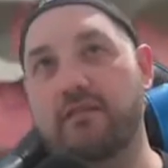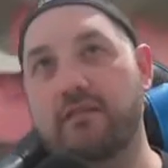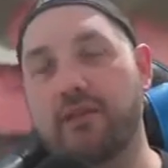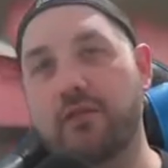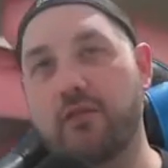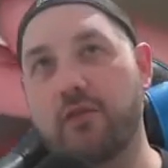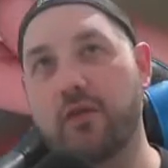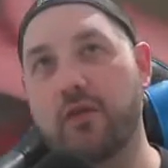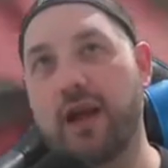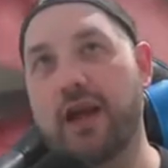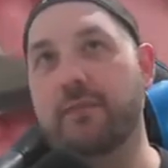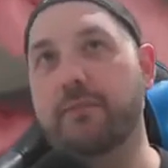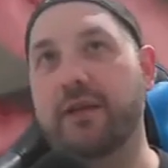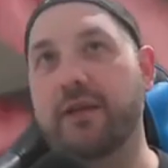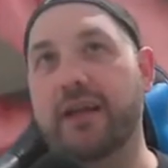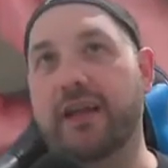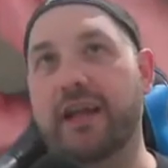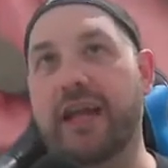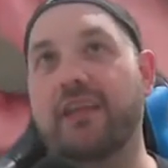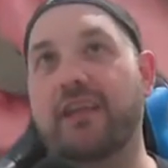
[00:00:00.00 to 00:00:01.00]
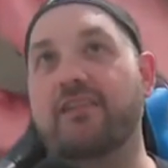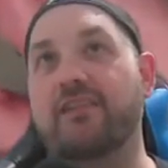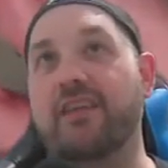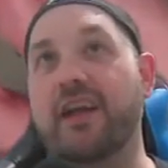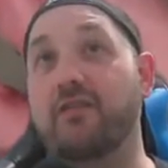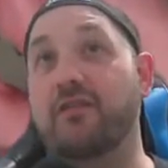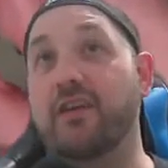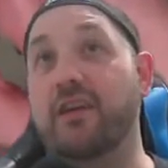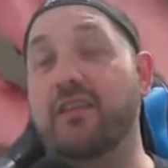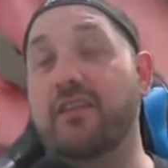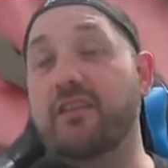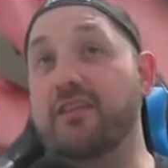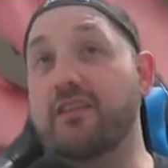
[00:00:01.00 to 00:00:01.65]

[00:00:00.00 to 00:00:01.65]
it's great, but it can sacrifice